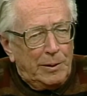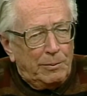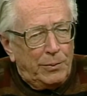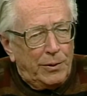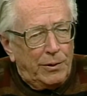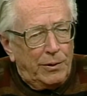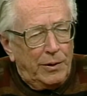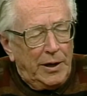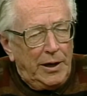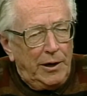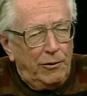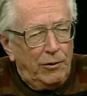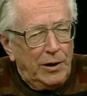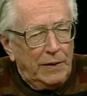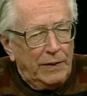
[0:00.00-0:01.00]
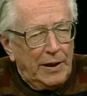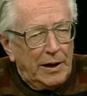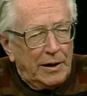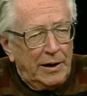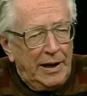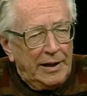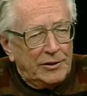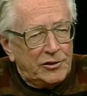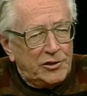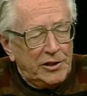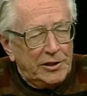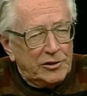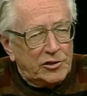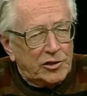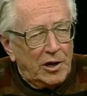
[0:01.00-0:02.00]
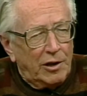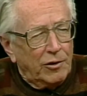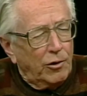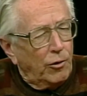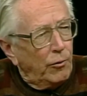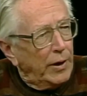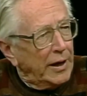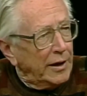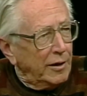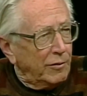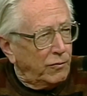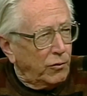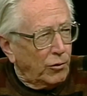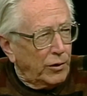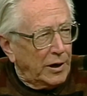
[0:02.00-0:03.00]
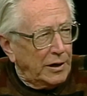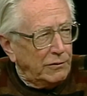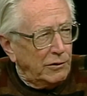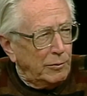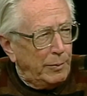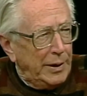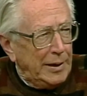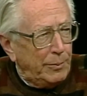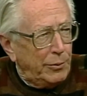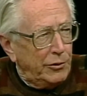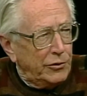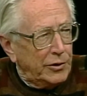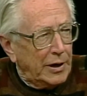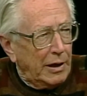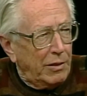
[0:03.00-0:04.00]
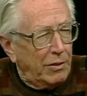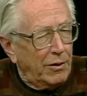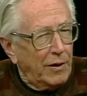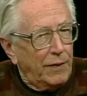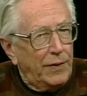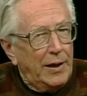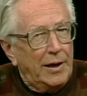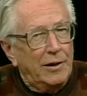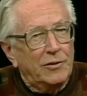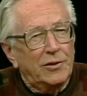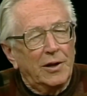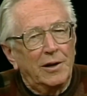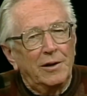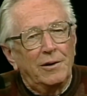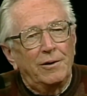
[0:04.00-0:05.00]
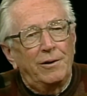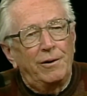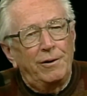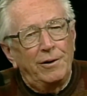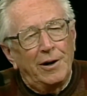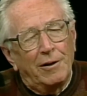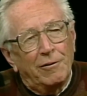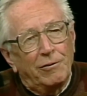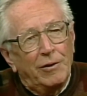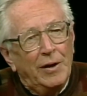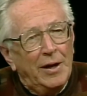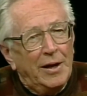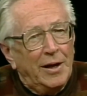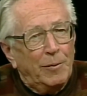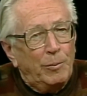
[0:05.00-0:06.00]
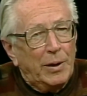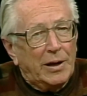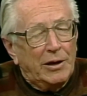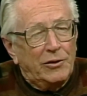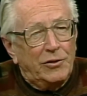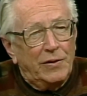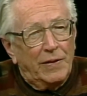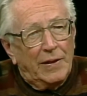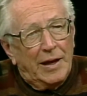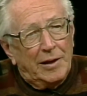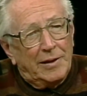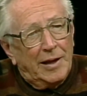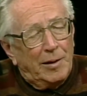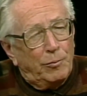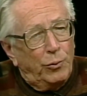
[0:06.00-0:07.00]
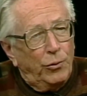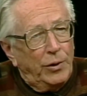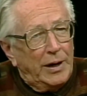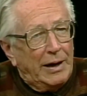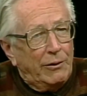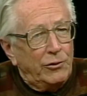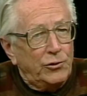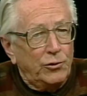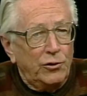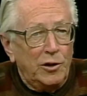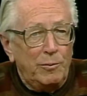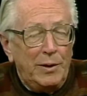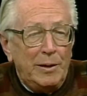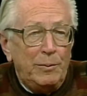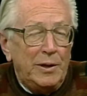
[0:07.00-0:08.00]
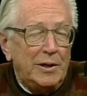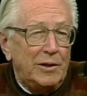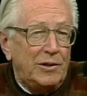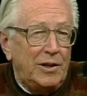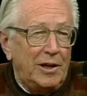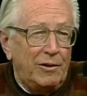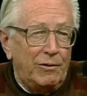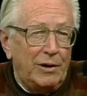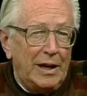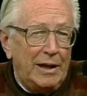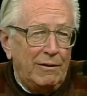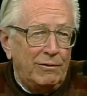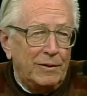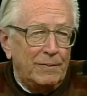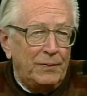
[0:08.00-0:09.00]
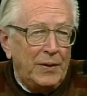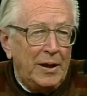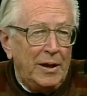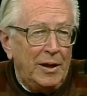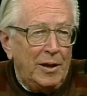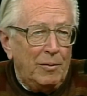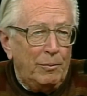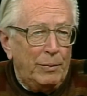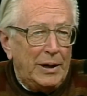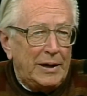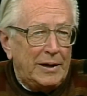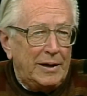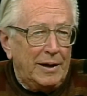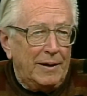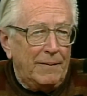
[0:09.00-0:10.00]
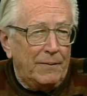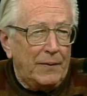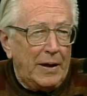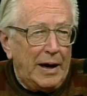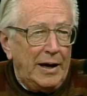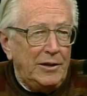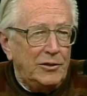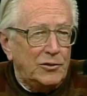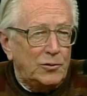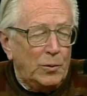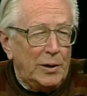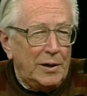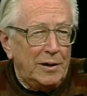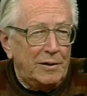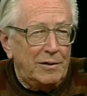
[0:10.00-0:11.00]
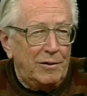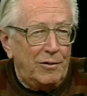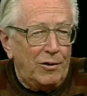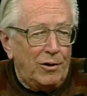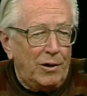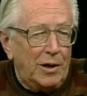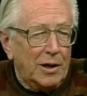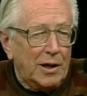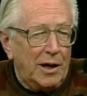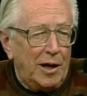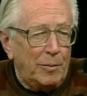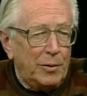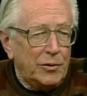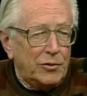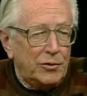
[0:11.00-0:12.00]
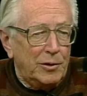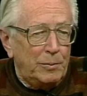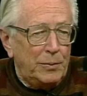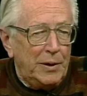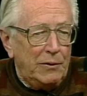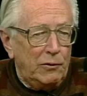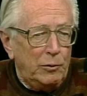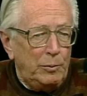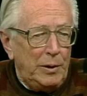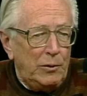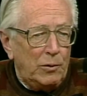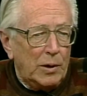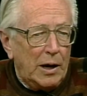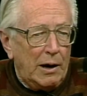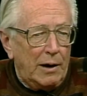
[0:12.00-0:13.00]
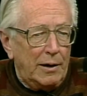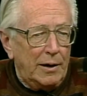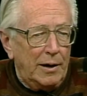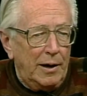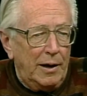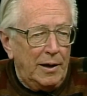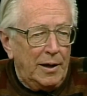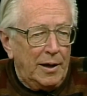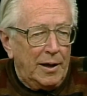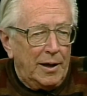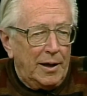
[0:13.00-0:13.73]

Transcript: remember hearing that Nancy and Sluggo ran in 400 papers, and I thought that is unheard of, because at that point I was only maybe in 10 or 11. But I just wanted to draw a comic strip that would be regarded